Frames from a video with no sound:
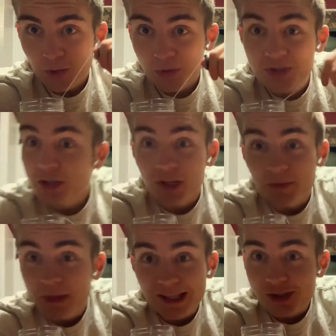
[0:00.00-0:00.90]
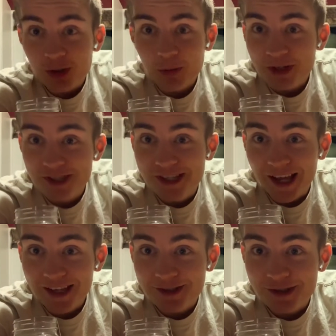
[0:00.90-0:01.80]
which it makes so much
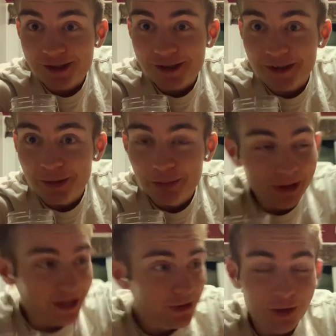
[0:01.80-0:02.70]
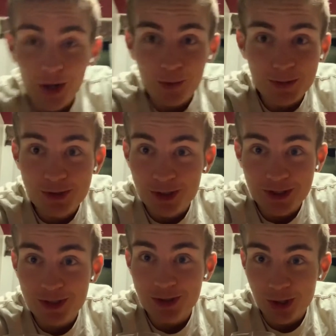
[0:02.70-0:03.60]
sense, but I thought it was
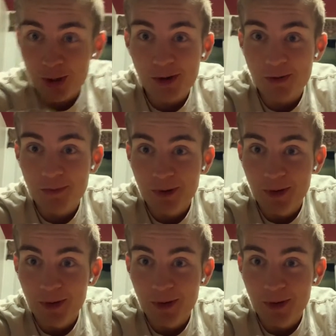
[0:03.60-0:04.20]
just a term